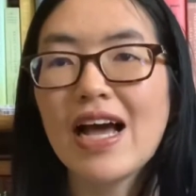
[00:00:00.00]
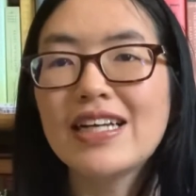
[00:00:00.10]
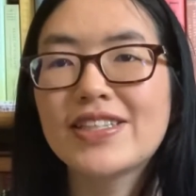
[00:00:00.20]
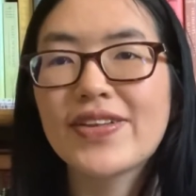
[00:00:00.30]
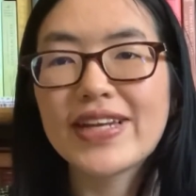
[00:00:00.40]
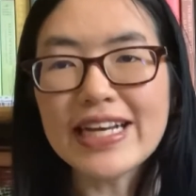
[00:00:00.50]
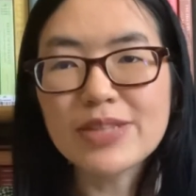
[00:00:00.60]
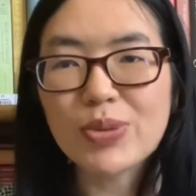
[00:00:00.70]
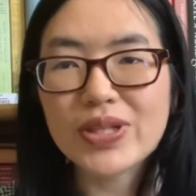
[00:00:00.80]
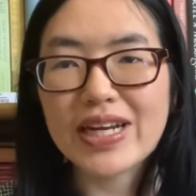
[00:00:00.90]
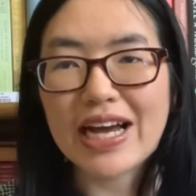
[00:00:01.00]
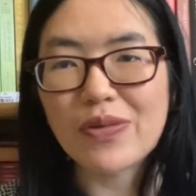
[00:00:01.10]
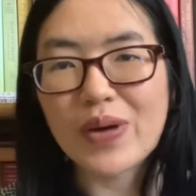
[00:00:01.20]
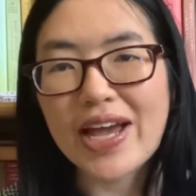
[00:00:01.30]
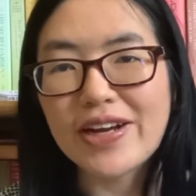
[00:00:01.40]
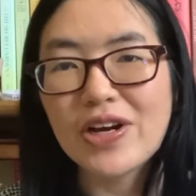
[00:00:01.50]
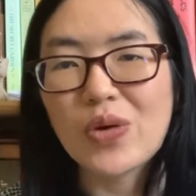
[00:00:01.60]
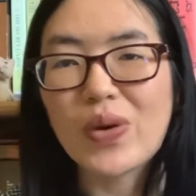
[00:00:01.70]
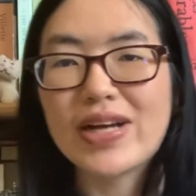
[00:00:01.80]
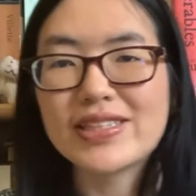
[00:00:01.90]
So the next book that I read
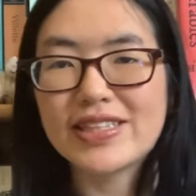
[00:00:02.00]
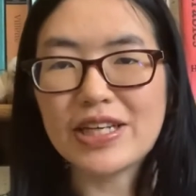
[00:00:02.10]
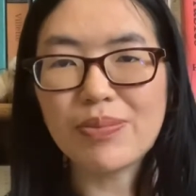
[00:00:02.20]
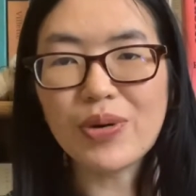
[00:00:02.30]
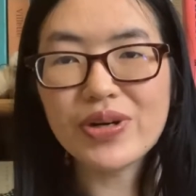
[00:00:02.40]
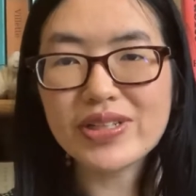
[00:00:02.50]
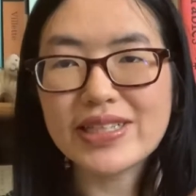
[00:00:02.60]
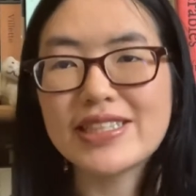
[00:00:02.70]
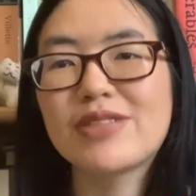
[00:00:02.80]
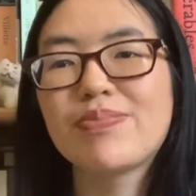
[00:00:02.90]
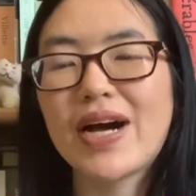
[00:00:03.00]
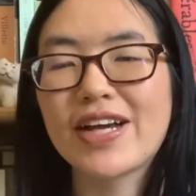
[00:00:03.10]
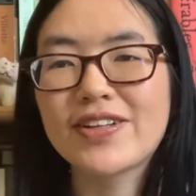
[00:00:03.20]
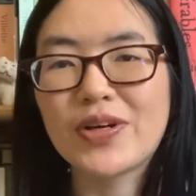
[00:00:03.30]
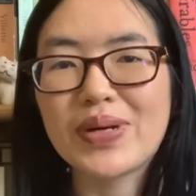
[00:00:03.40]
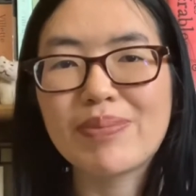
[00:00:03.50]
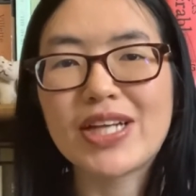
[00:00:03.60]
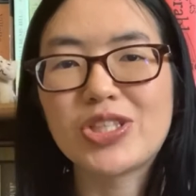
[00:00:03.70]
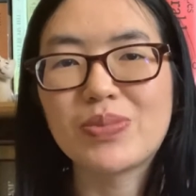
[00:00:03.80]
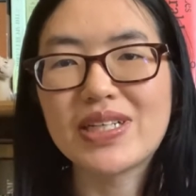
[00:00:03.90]
was The Immortalists by Chloe
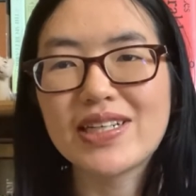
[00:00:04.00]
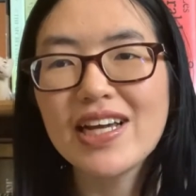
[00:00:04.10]
Benjamin.